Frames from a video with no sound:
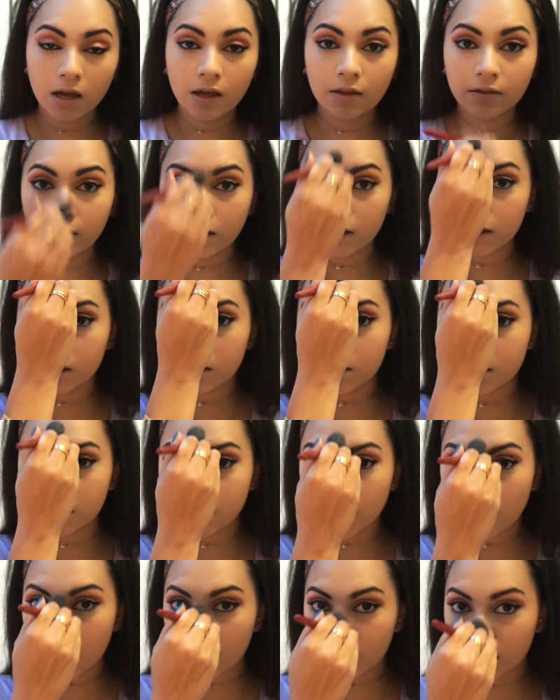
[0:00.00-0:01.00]
And then
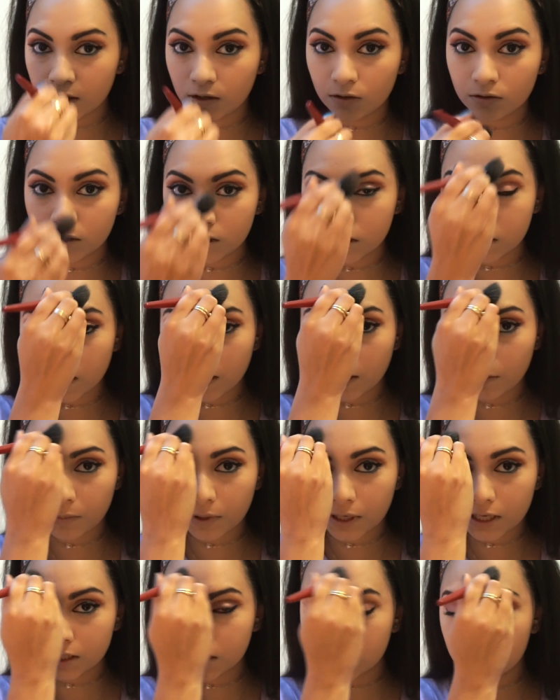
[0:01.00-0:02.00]
exactly on the same
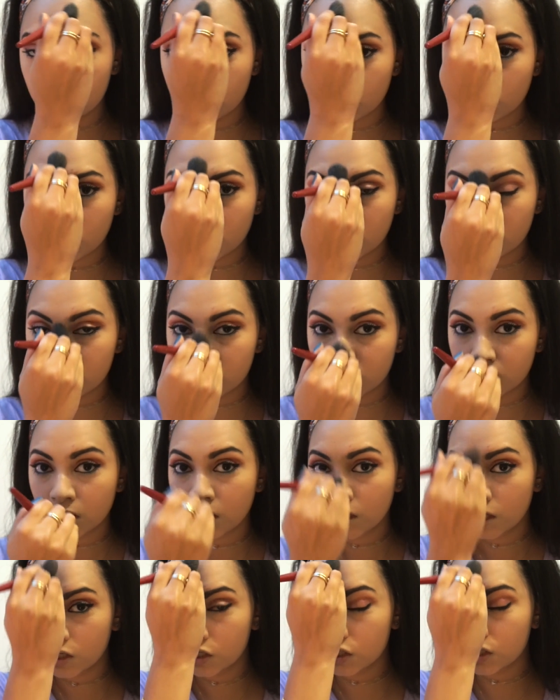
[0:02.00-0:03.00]
places. So this
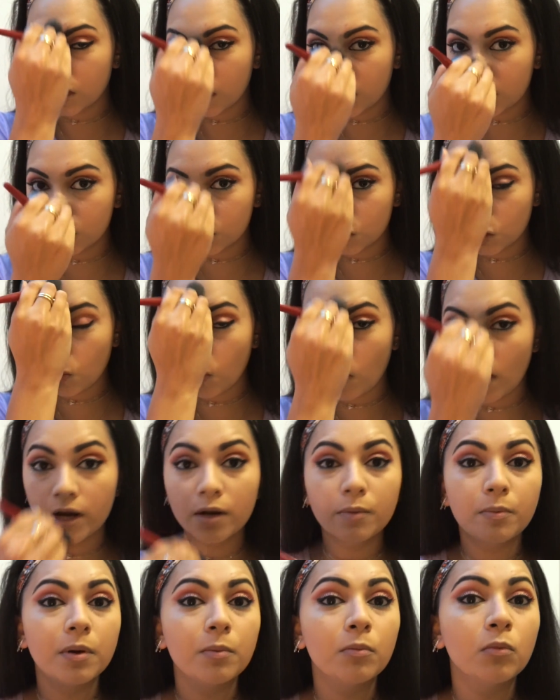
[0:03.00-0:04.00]
shade is
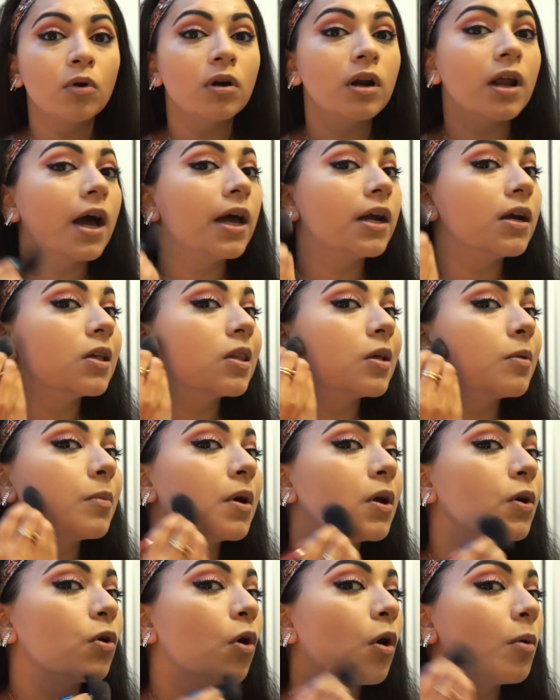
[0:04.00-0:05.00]
quite a bit more lighter than
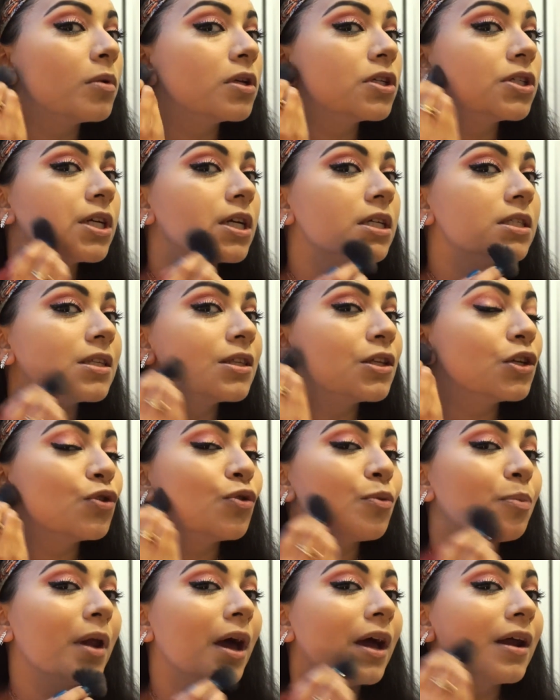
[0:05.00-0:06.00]
my normal shades. And then
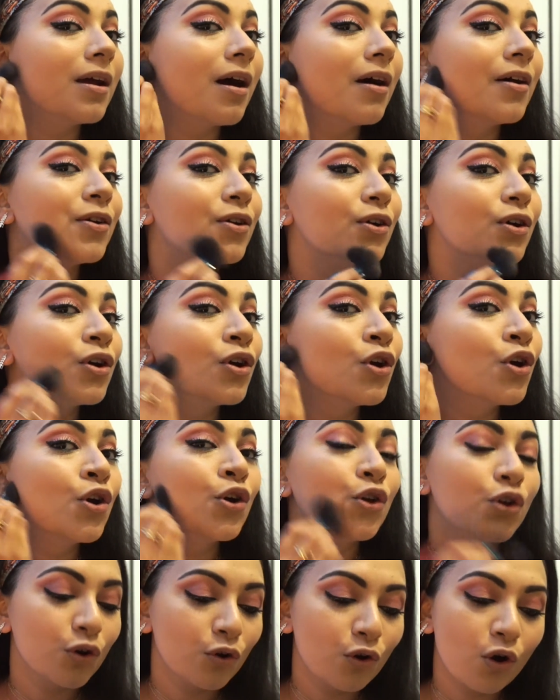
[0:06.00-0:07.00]
you apply it under
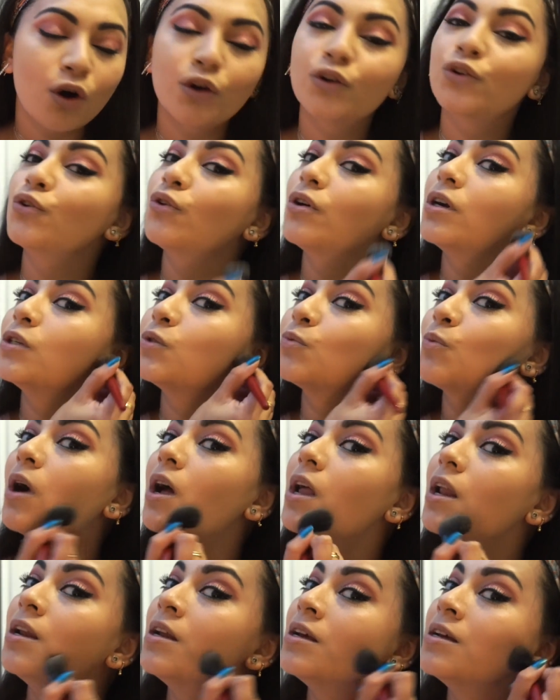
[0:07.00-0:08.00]
your contour as
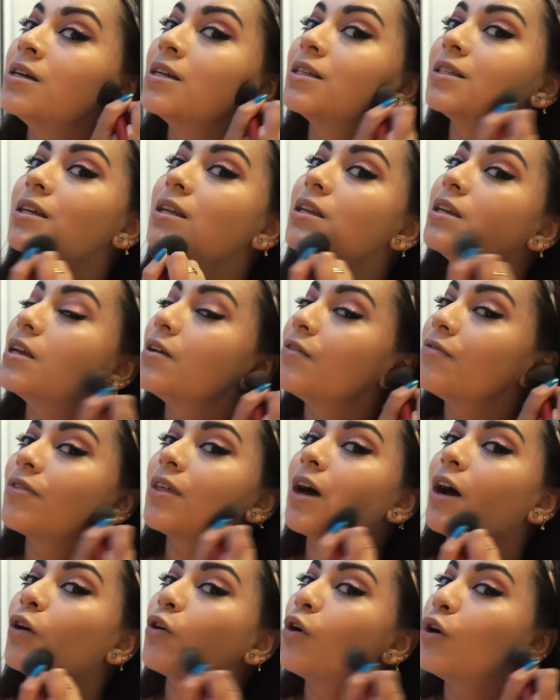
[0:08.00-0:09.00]
well to lift
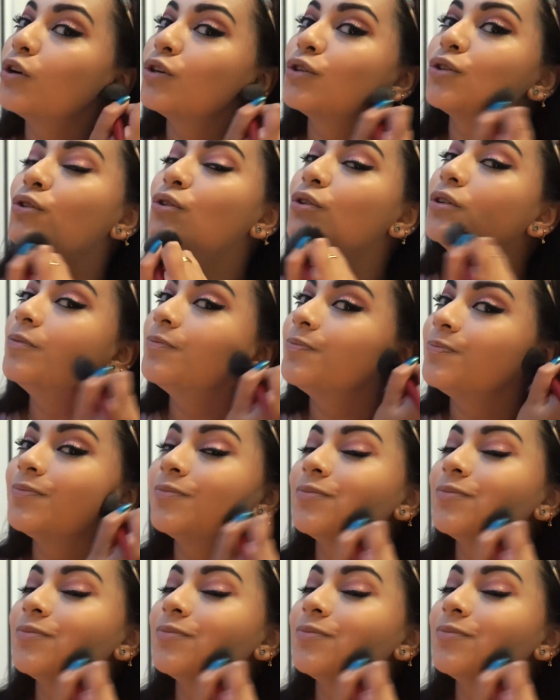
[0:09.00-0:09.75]
that contour.